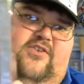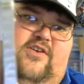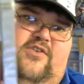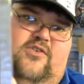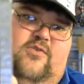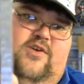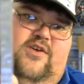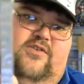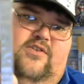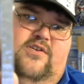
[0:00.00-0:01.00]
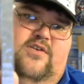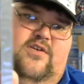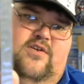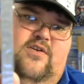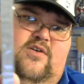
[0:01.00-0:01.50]
is the reason
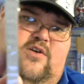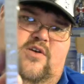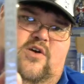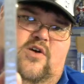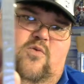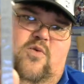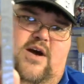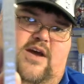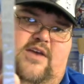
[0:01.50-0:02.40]
why